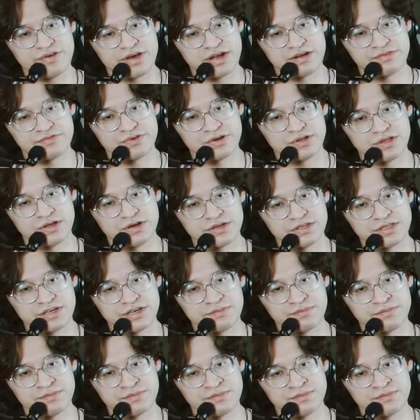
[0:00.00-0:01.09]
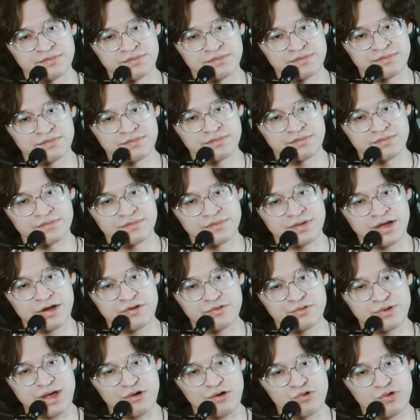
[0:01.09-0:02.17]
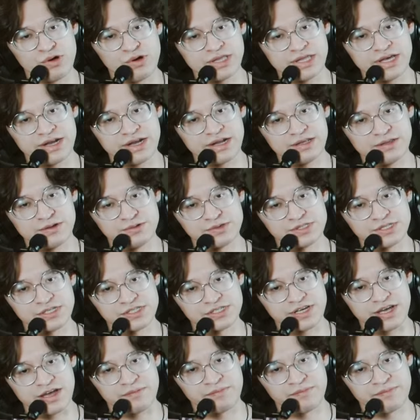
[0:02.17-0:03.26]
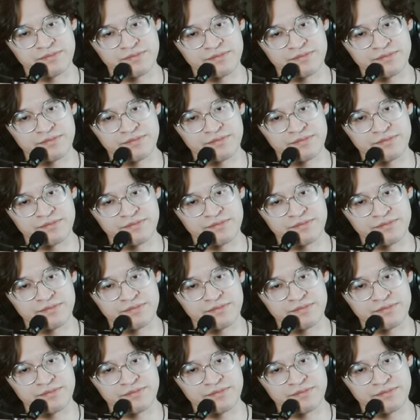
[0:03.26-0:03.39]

of for a long time. How quickly can I lose this game?